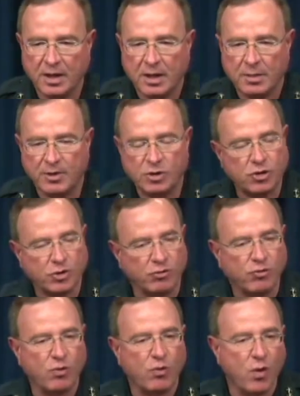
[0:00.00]
But
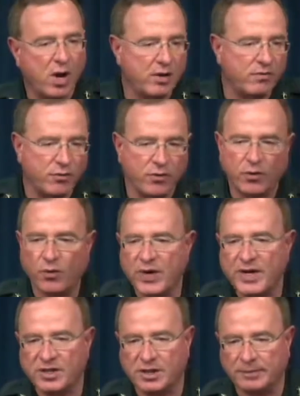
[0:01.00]
children run for a
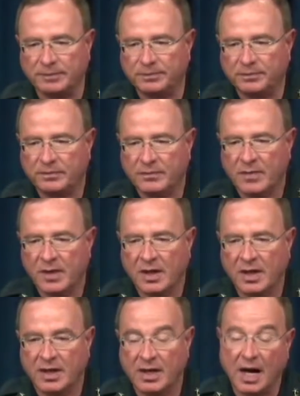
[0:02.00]
reason.
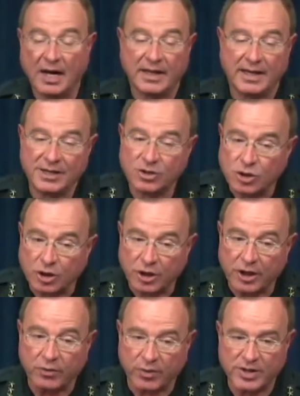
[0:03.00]
Not that it's a
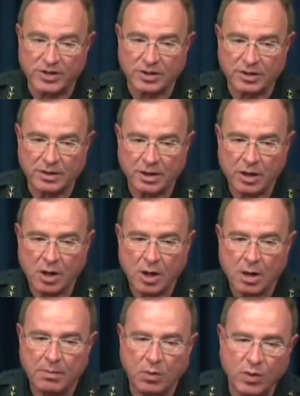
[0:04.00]
good reason,
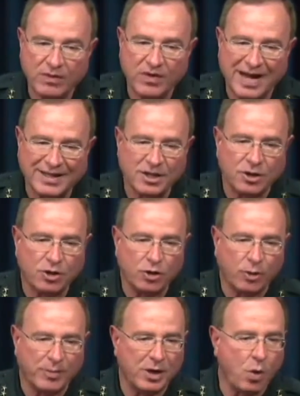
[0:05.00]
but we've got to
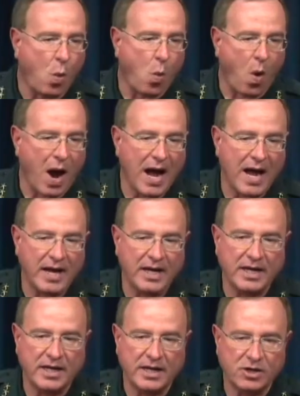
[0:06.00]
determine, why
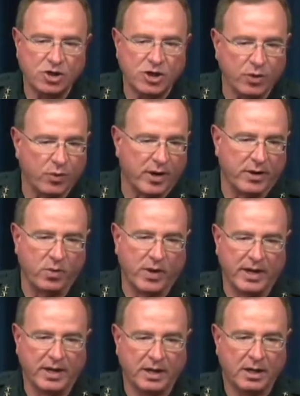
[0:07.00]
is she a
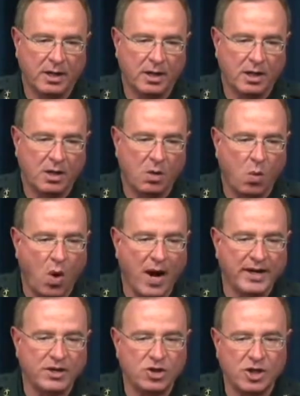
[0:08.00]
runaway? Why
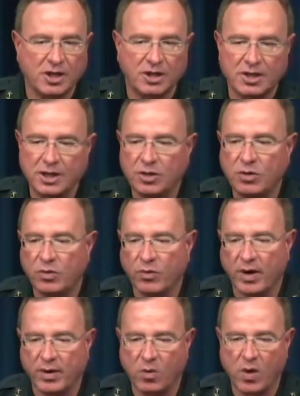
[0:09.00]
does she continue to
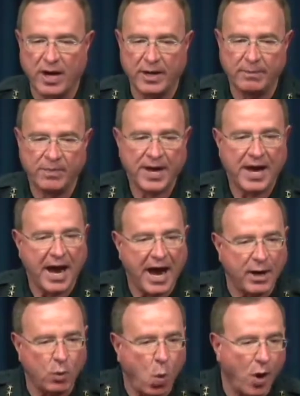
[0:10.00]
run away?
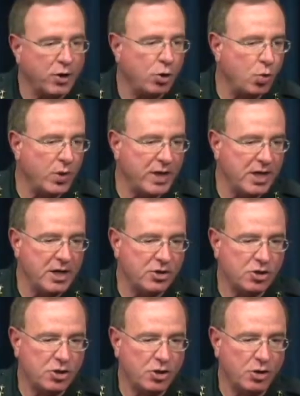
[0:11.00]
And what do we need
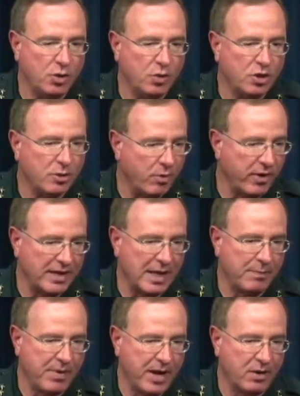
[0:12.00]
to do to break
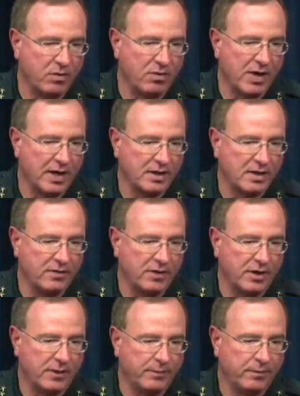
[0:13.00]
that pattern of activity?